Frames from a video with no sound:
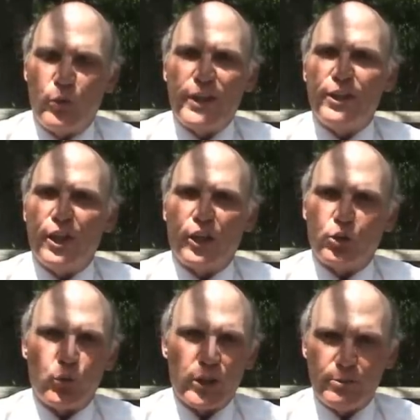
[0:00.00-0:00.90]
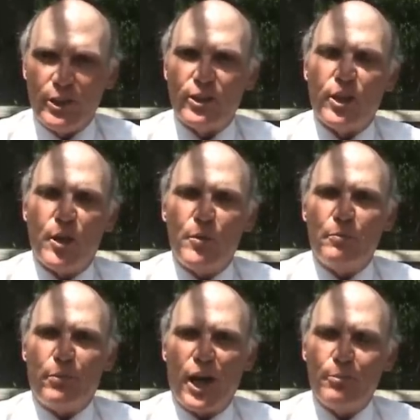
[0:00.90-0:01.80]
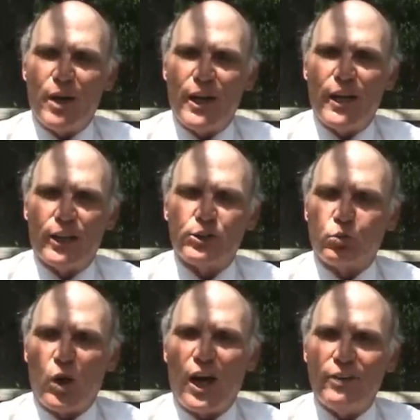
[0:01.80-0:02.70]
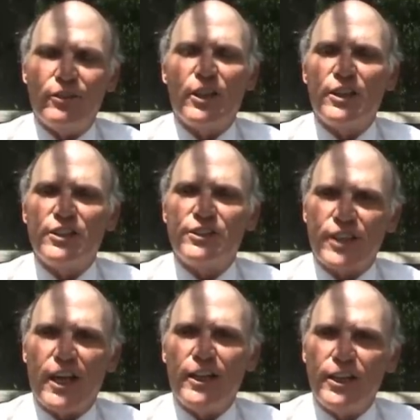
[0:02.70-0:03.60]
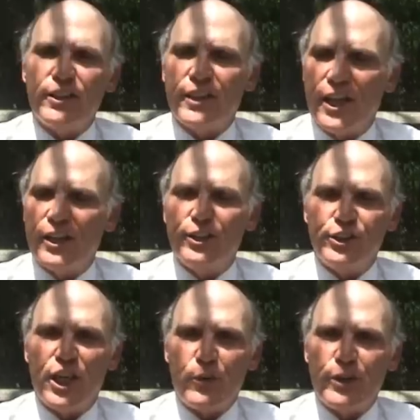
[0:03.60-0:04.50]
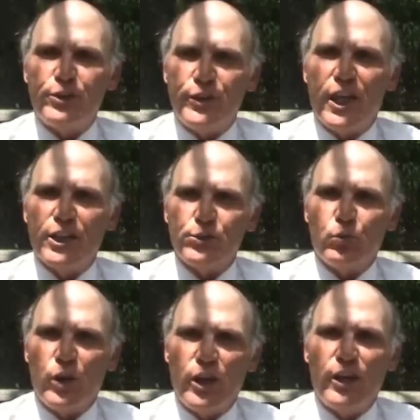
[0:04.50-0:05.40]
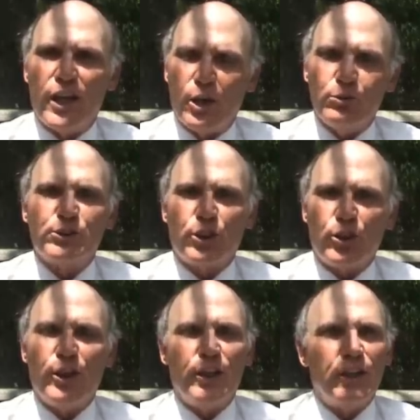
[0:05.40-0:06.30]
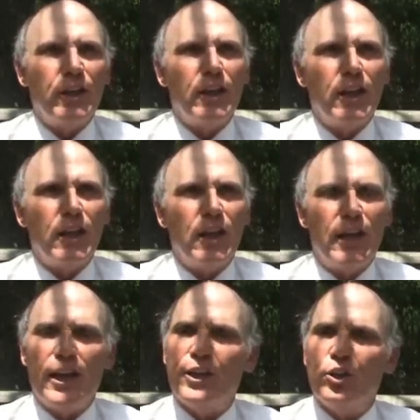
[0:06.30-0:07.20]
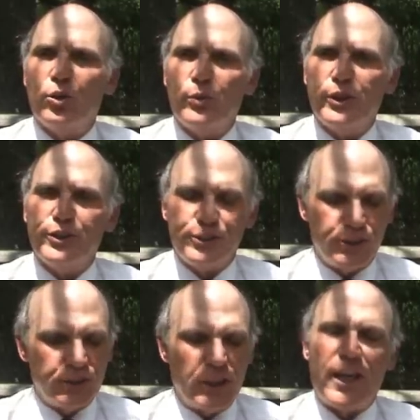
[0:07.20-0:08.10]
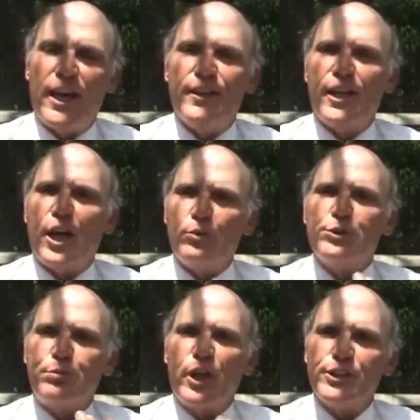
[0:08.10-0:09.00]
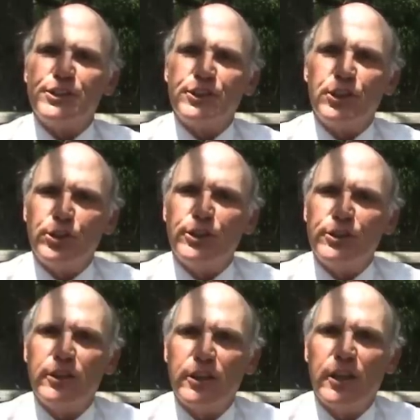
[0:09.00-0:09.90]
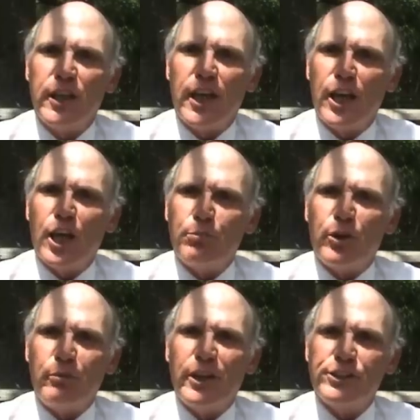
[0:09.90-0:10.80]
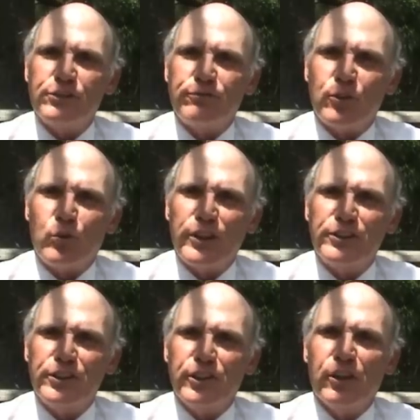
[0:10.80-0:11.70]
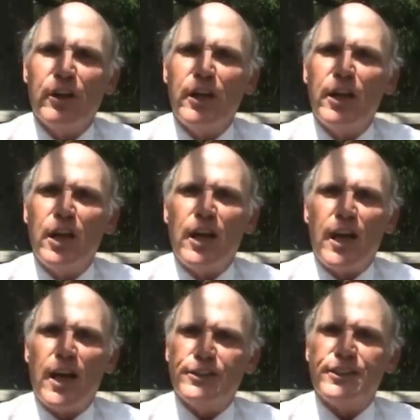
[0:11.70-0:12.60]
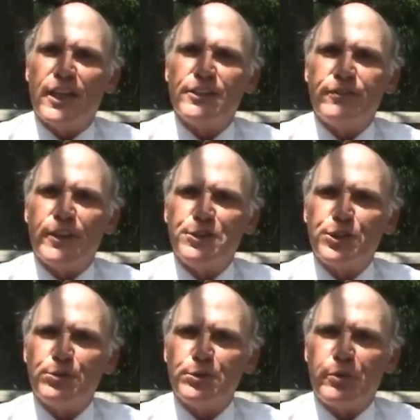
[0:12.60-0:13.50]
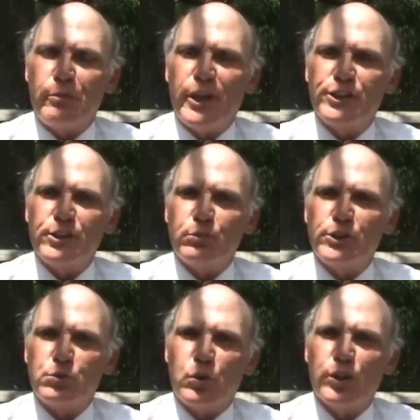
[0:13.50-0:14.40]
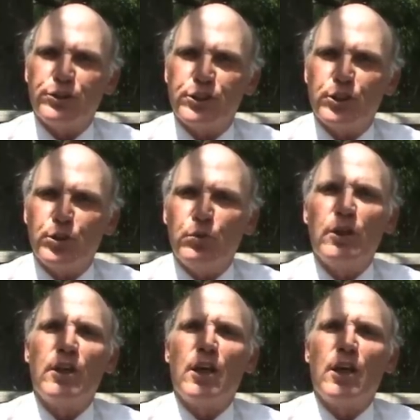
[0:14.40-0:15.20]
written agreement by my ex-wife stating that in January 2001 I was current and had no arrearages, and that I was prosecuted and on probation for 1 year and satisfied the terms of probation, which were to